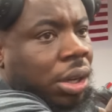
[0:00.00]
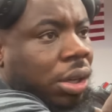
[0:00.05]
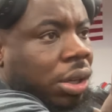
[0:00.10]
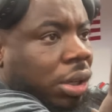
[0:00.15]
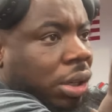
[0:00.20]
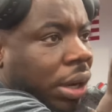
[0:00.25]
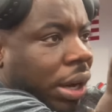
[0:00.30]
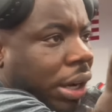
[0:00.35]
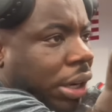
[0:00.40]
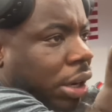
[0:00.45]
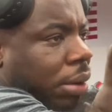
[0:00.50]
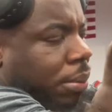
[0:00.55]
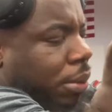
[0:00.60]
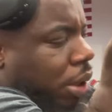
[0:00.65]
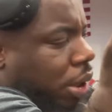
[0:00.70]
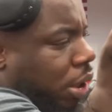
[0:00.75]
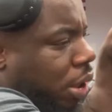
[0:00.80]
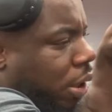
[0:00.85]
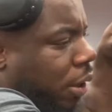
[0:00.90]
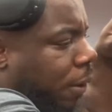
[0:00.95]
You know, I come in
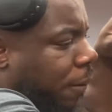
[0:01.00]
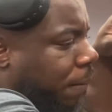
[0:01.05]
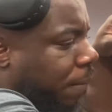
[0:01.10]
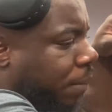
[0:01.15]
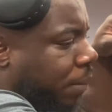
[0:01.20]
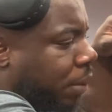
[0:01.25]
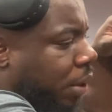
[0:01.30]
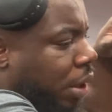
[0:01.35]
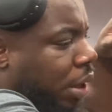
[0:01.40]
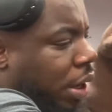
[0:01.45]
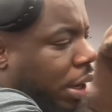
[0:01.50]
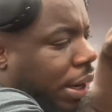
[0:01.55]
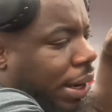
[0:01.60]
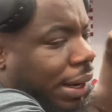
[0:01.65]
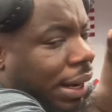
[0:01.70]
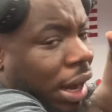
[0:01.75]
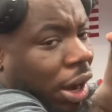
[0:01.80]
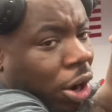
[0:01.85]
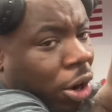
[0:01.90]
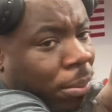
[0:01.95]
here
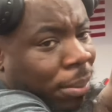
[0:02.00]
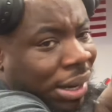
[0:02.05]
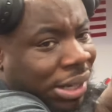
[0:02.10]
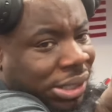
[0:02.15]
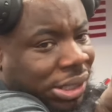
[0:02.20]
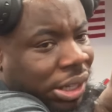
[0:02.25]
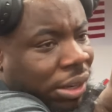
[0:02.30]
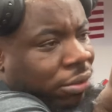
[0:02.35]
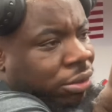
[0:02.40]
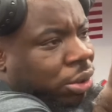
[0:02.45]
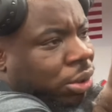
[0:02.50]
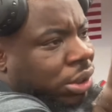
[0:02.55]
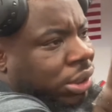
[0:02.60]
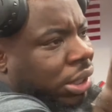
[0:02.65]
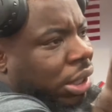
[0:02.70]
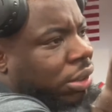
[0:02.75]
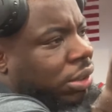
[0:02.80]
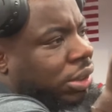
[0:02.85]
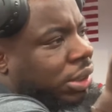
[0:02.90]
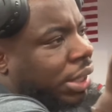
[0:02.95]
and I hold myself to a
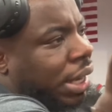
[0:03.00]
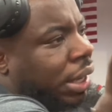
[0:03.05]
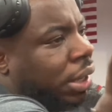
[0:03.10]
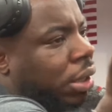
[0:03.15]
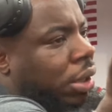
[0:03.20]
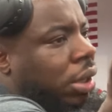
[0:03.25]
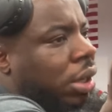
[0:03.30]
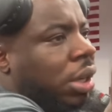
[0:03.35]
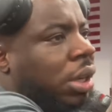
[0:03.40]
certain standard.